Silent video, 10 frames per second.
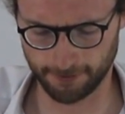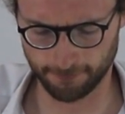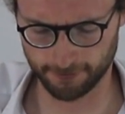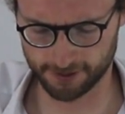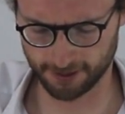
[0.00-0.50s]

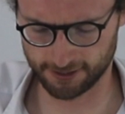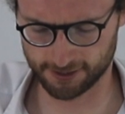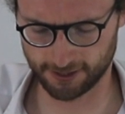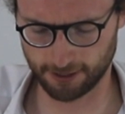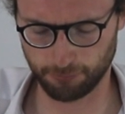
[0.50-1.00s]
Once it gets
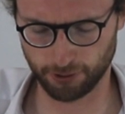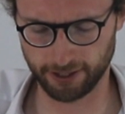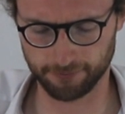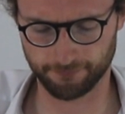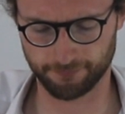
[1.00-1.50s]
to that
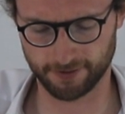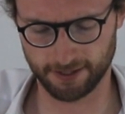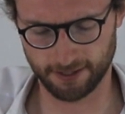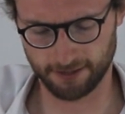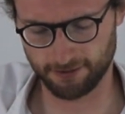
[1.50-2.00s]
point,
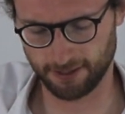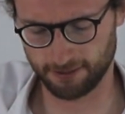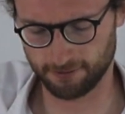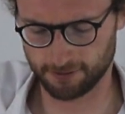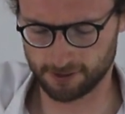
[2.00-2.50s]

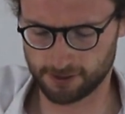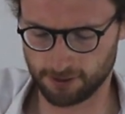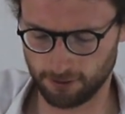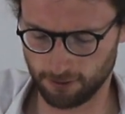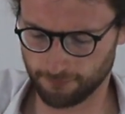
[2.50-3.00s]
then
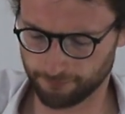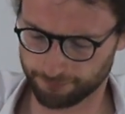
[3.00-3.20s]
to